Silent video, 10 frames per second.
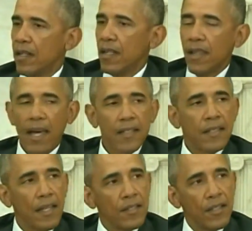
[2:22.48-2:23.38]
In that
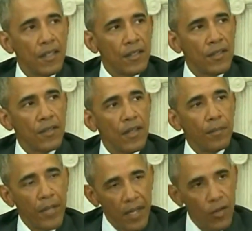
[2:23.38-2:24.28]
sense, it
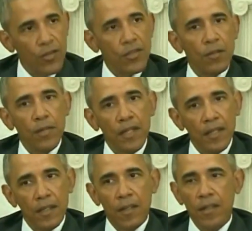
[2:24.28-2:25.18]
appears to be
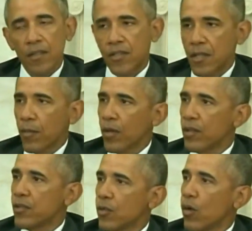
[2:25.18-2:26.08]
similar
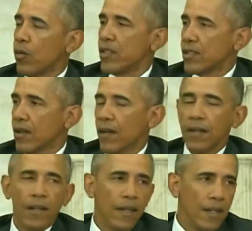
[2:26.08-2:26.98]
to what we saw
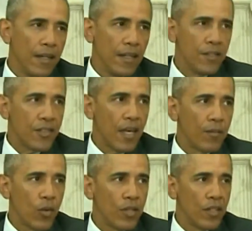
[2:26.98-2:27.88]
in San
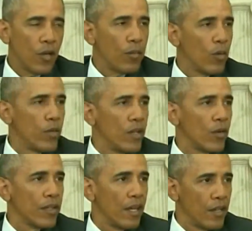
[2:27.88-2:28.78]
Bernardino, but we
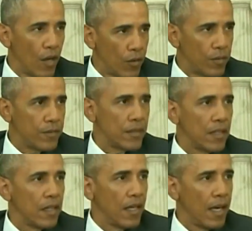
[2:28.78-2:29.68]
don't yet know,
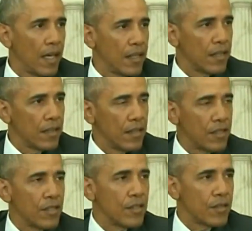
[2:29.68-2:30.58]
and
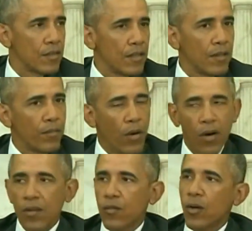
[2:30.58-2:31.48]
this is
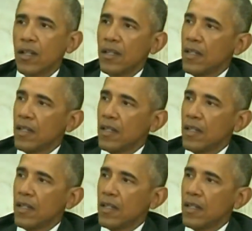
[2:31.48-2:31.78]
part of what